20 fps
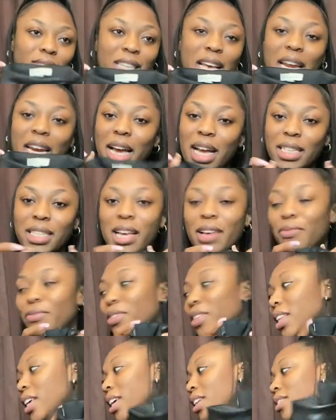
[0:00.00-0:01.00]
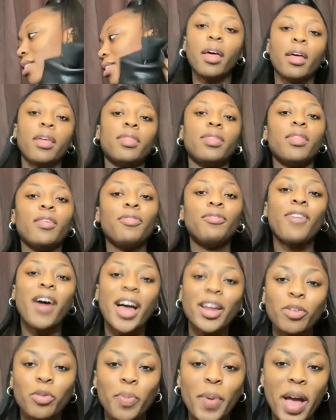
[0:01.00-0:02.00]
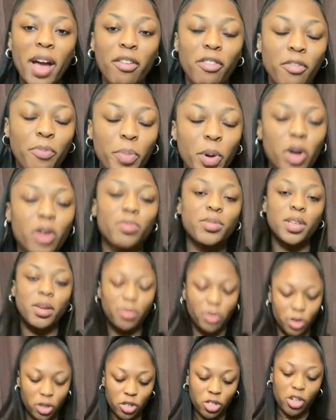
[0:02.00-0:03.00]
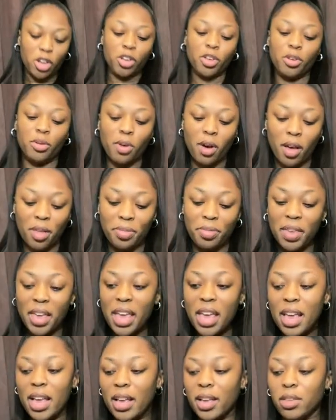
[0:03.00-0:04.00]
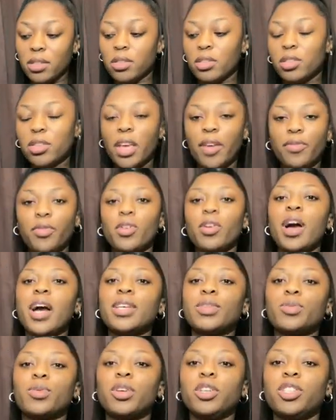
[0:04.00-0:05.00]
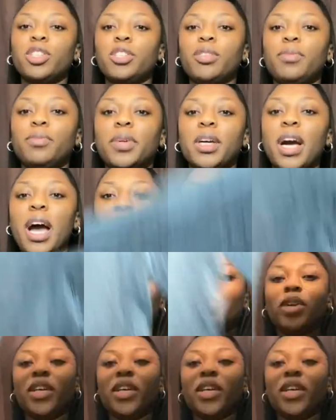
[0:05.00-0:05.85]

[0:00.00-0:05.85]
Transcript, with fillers: 10 out of 10 for these. The final pair of bottoms I'm gonna show you are these. So if you guys watched Micaiah's